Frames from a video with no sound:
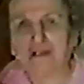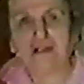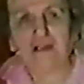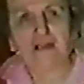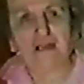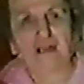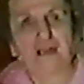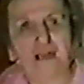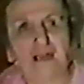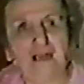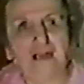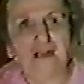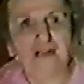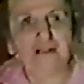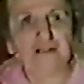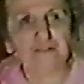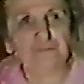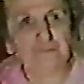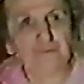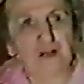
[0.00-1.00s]
us that story.
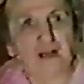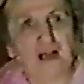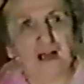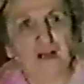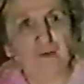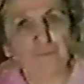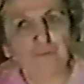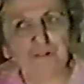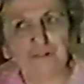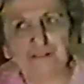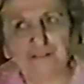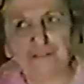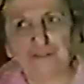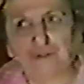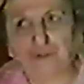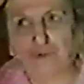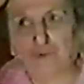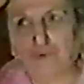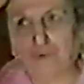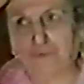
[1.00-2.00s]
And I was in
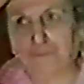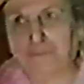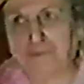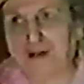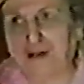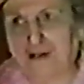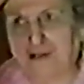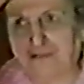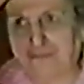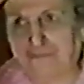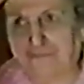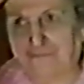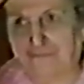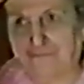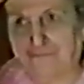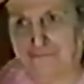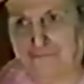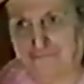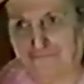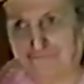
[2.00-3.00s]
the lower part of
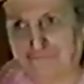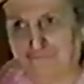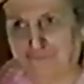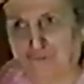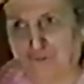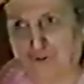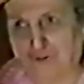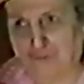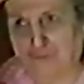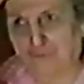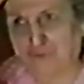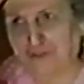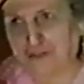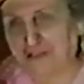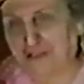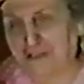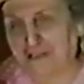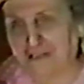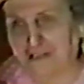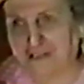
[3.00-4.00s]
Broadway
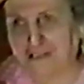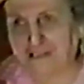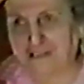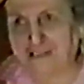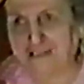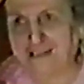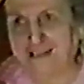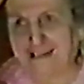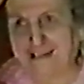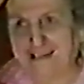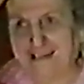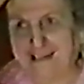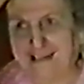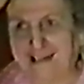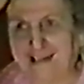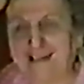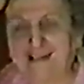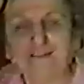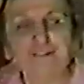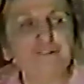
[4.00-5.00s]
here.
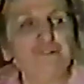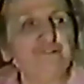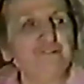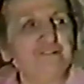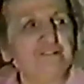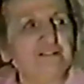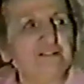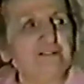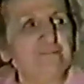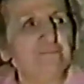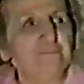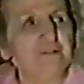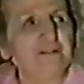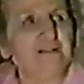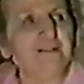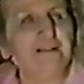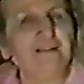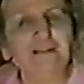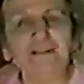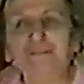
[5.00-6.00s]
Mm-hmm. And he used to come
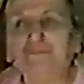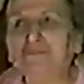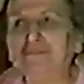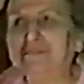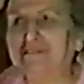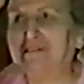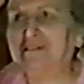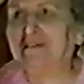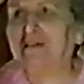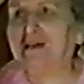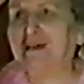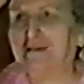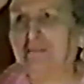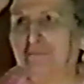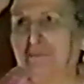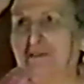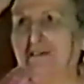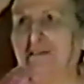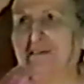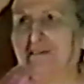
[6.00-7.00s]
in, and he was a
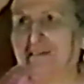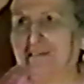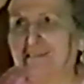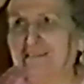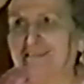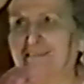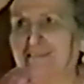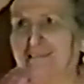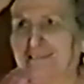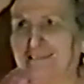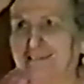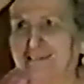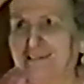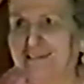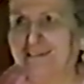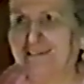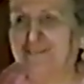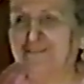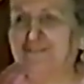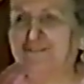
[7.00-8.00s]
gabby kid.
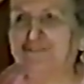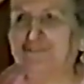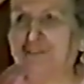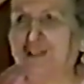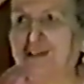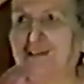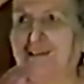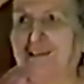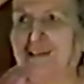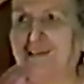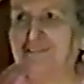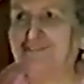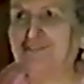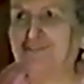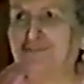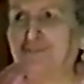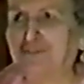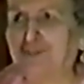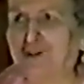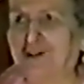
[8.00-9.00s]
Mm-hmm. He used to mm-hmm. like, like
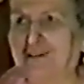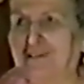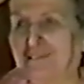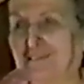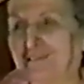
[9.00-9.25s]
to talk